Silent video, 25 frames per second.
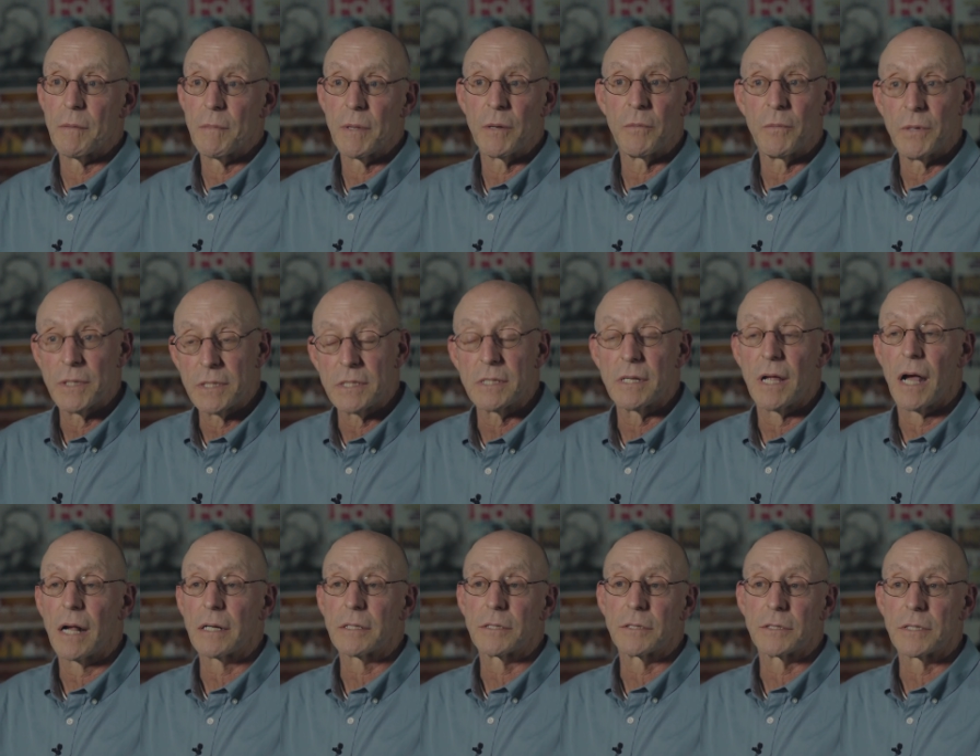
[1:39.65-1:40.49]
I mean, once
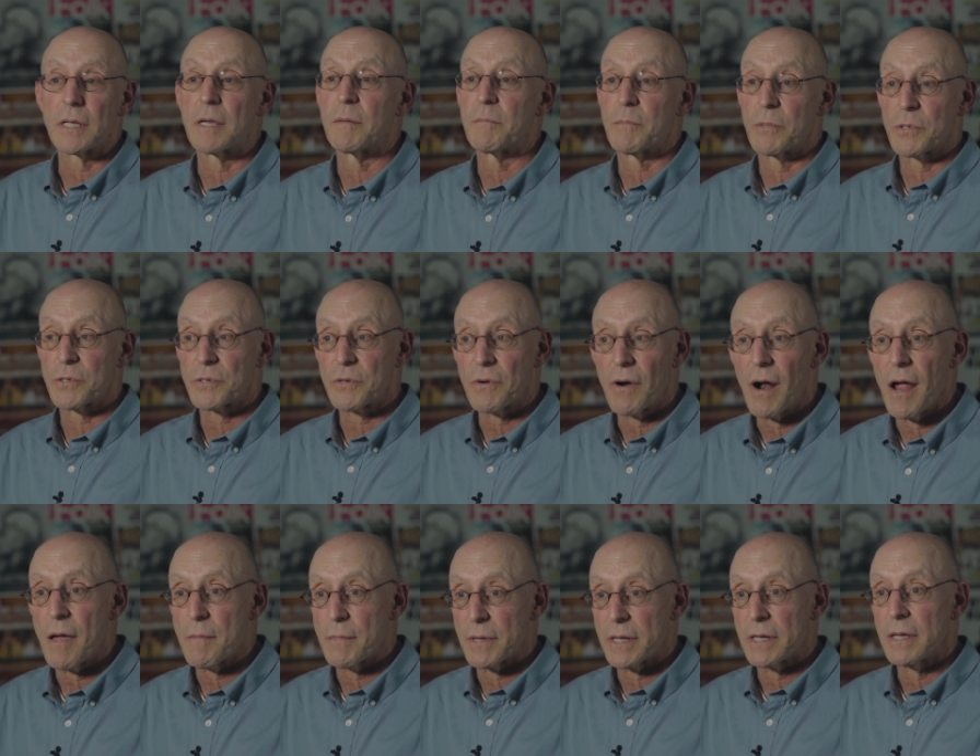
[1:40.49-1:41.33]
doctors can
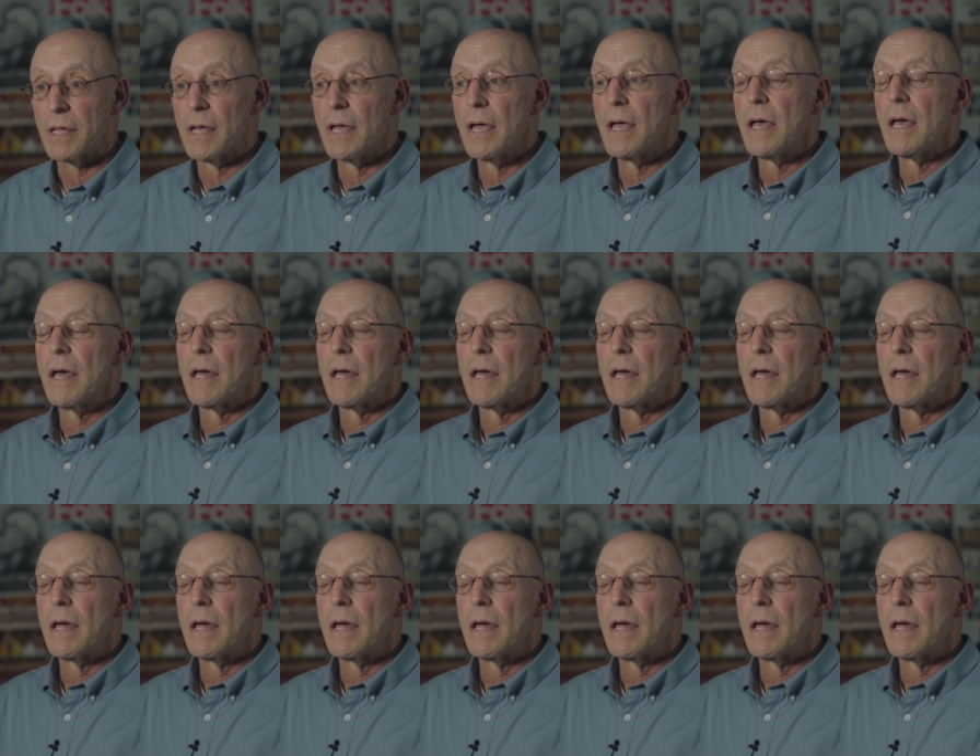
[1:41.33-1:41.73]
prescribe it,